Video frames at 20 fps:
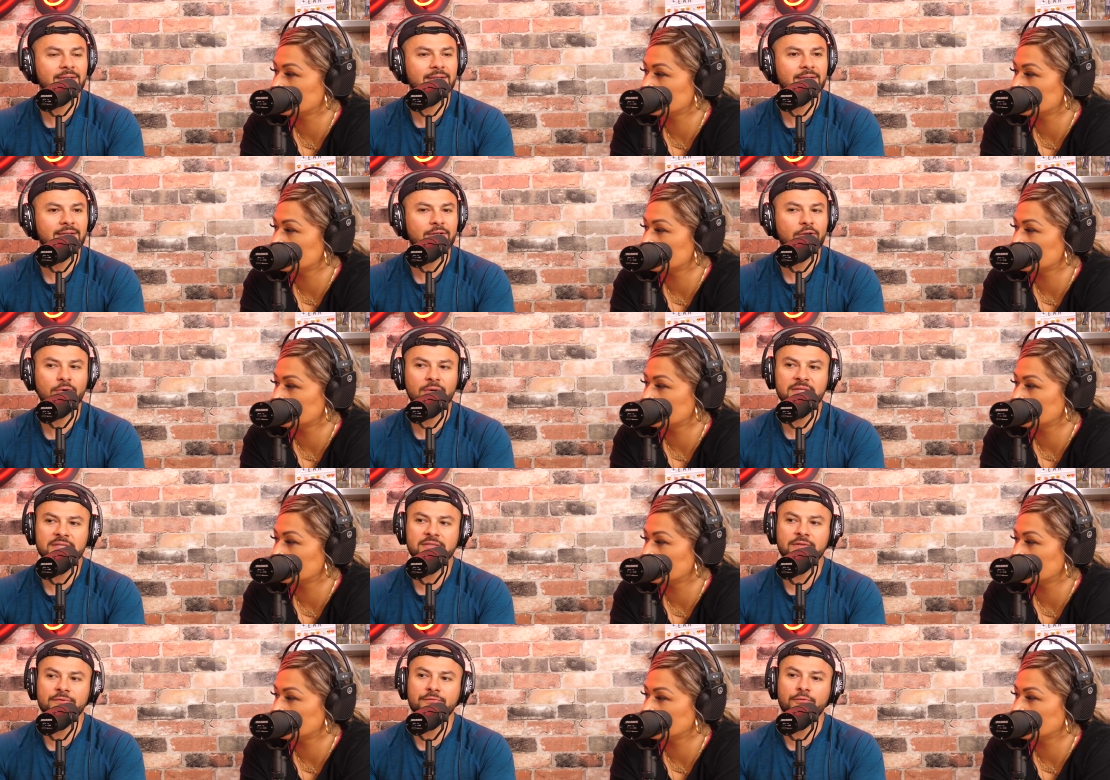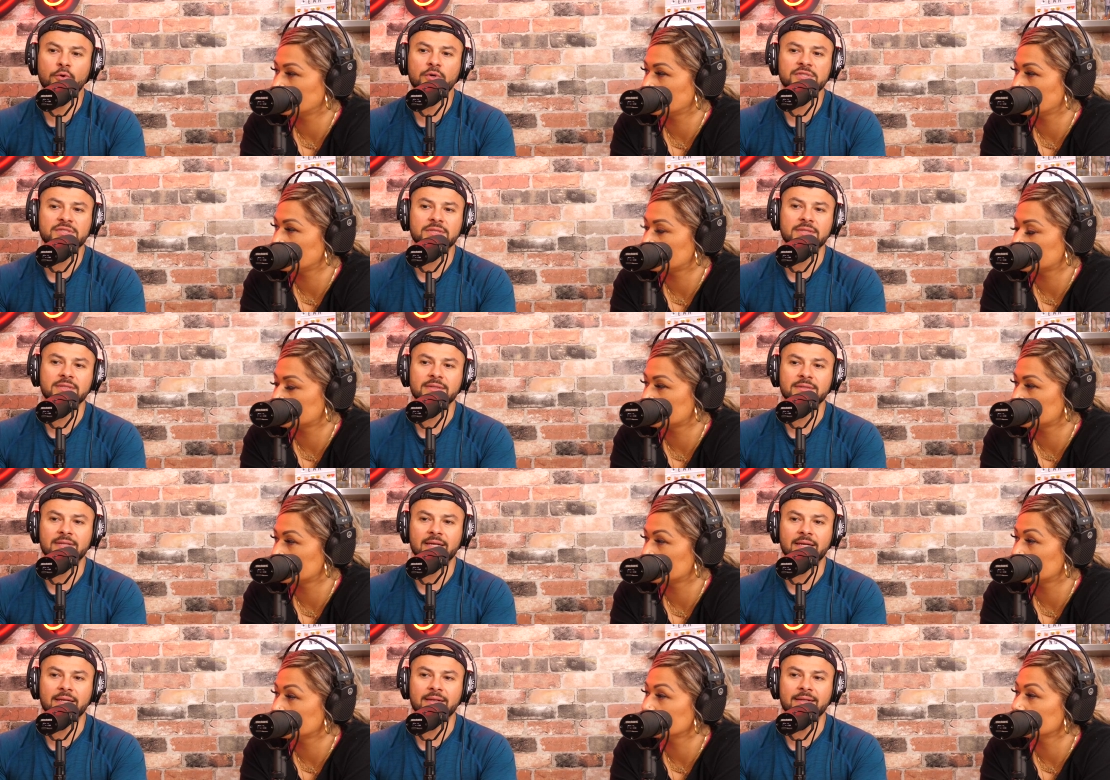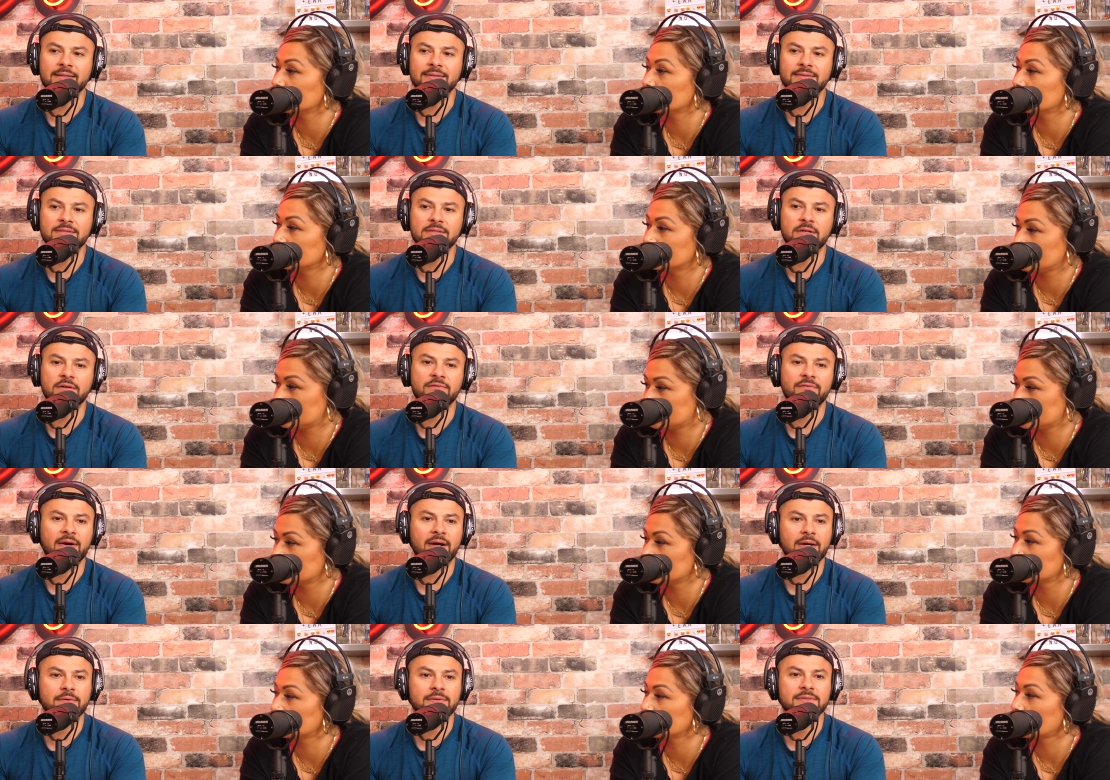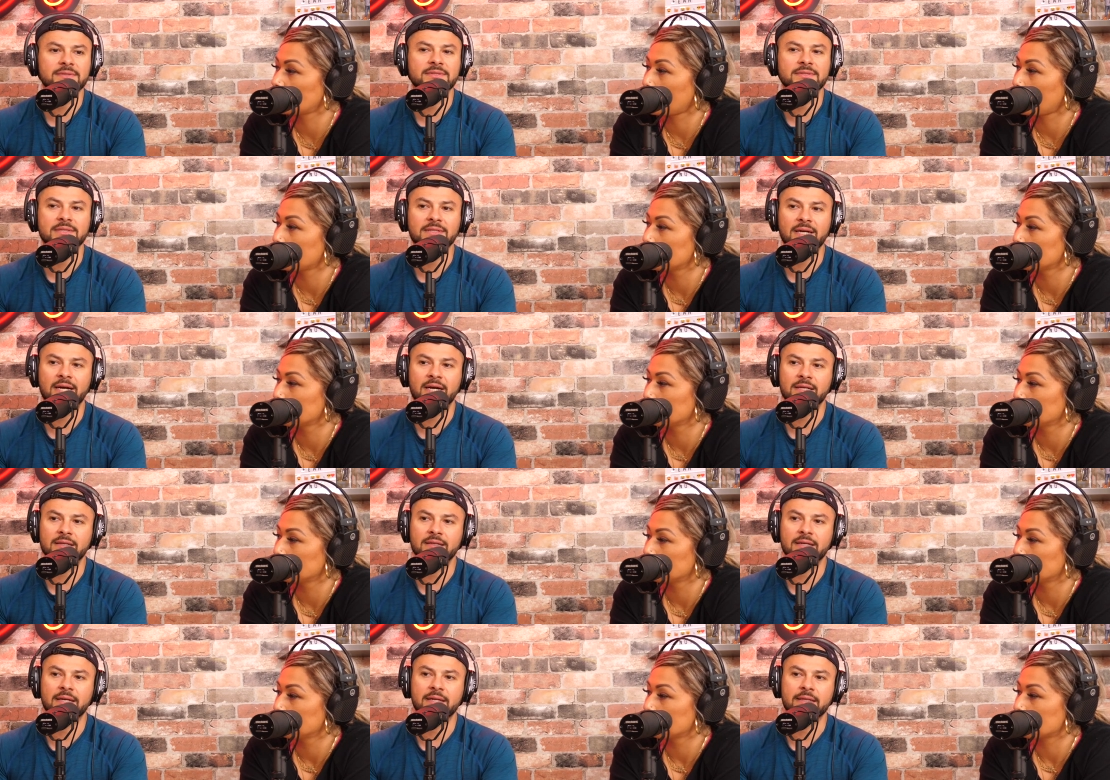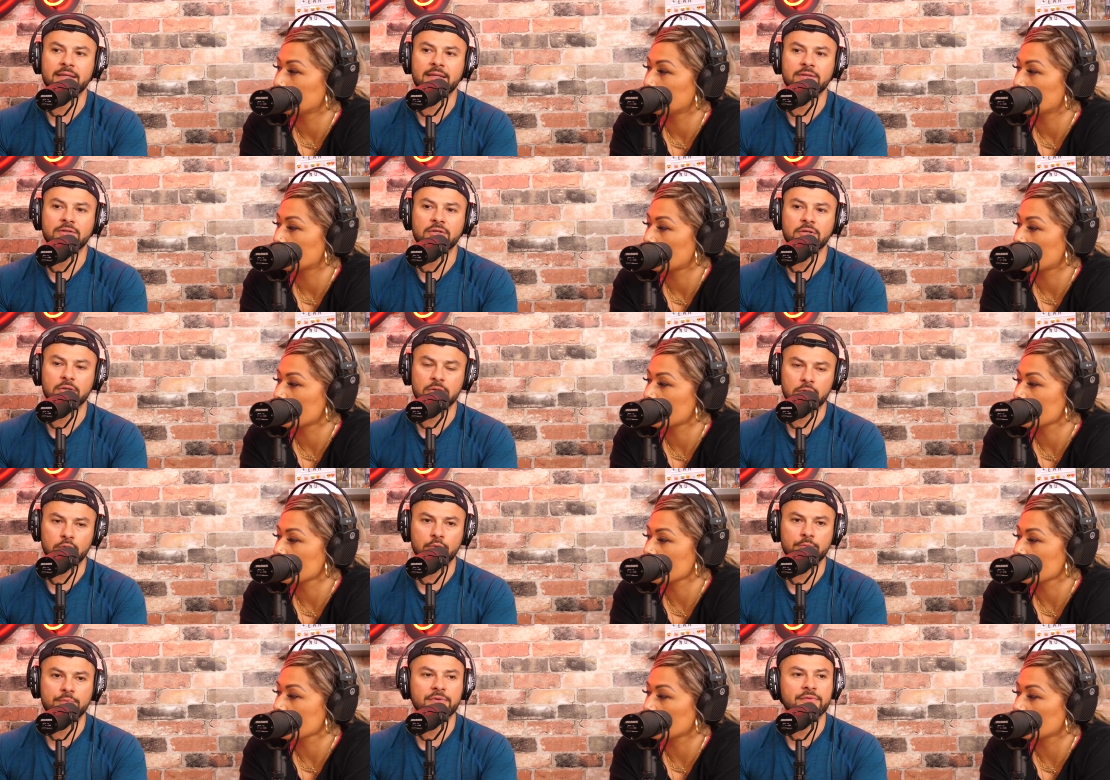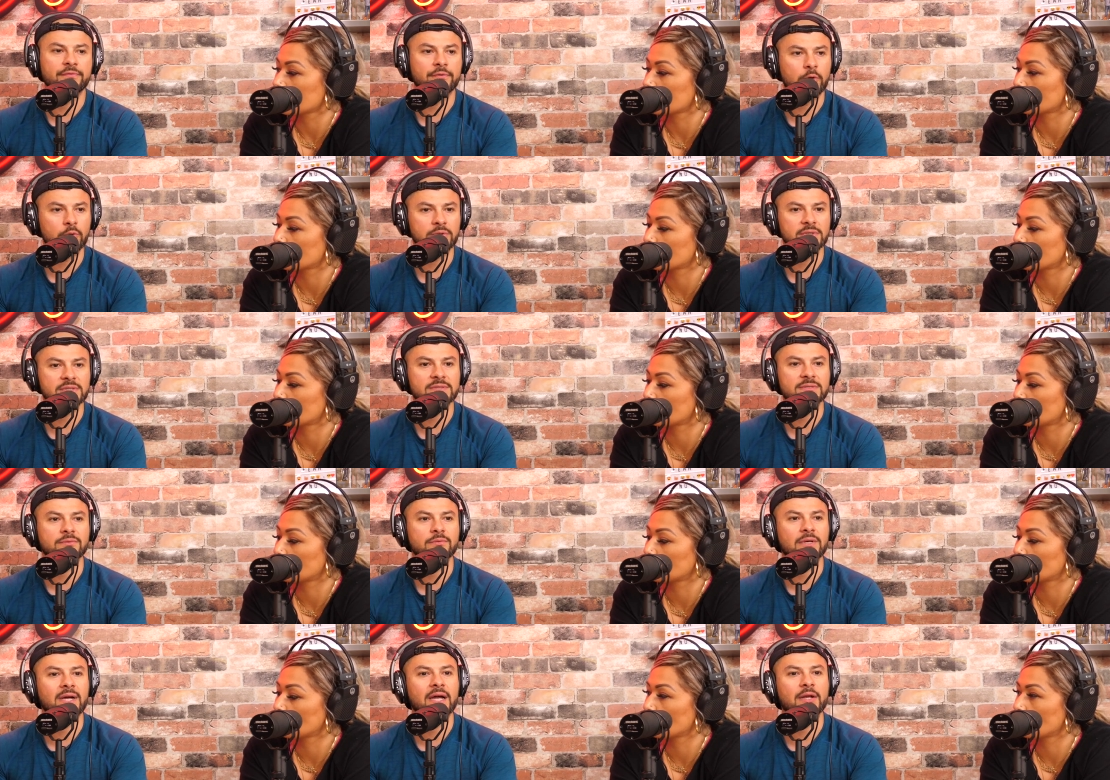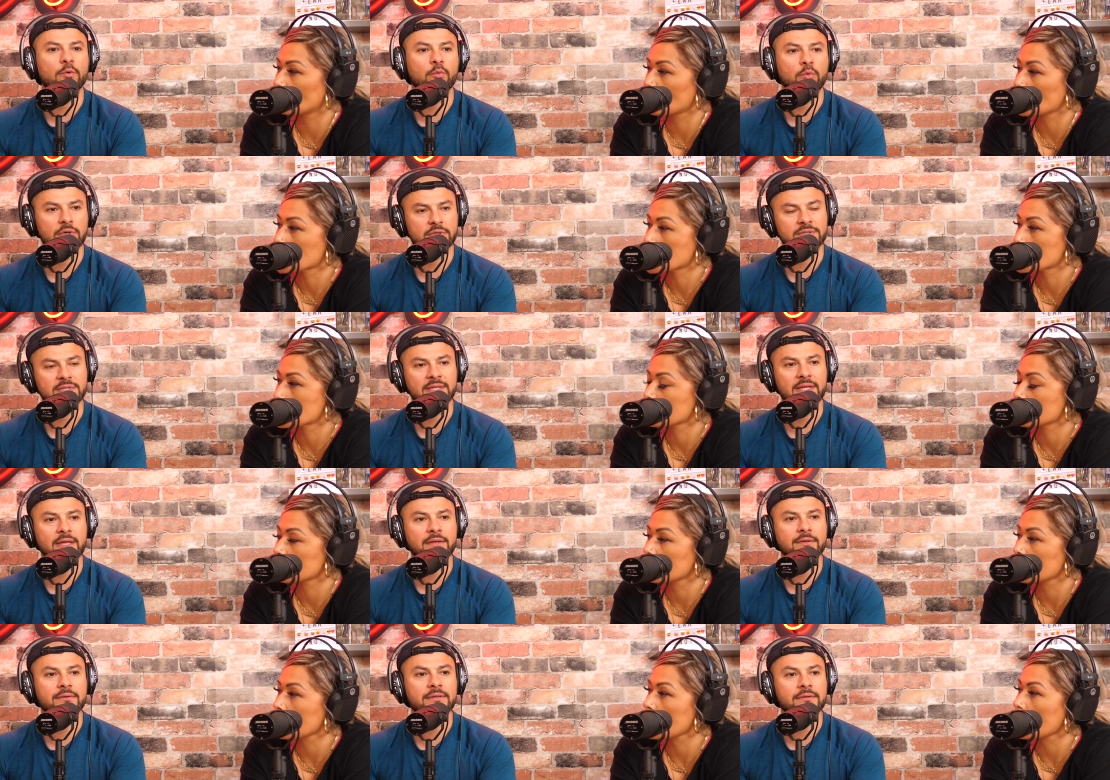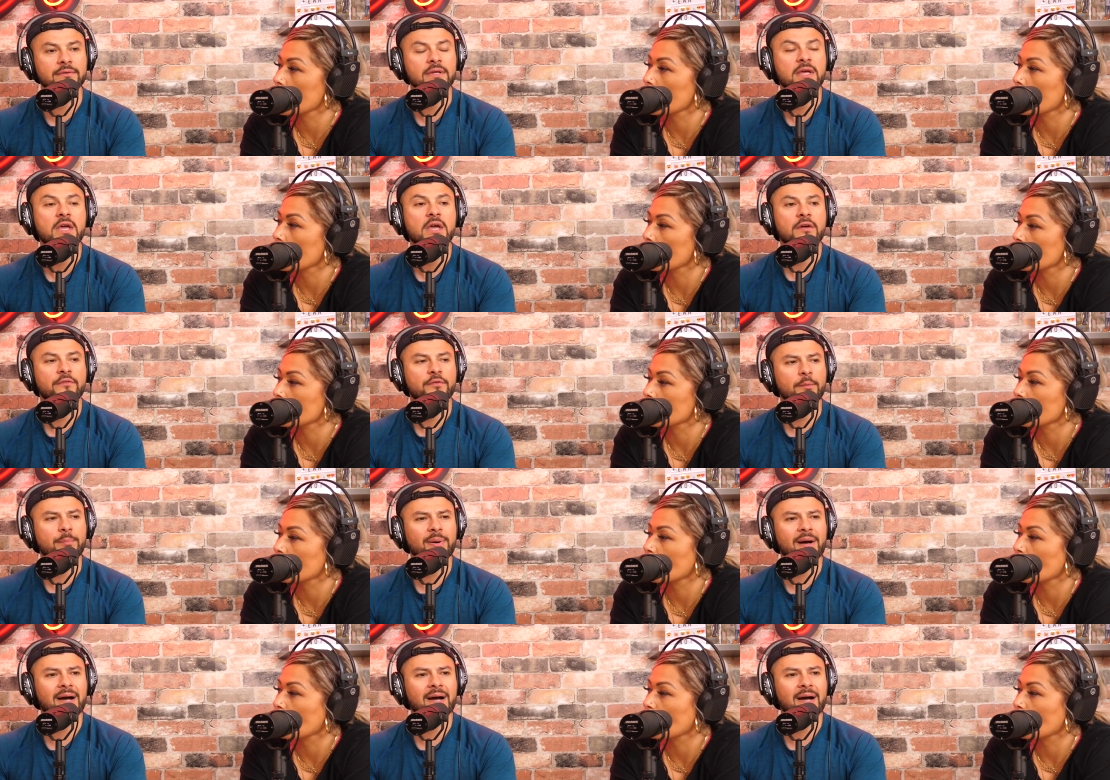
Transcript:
Speaker 1: you know, it's unfortunate that it took a virus to kind of like get the globe to focus and kind of work together. And for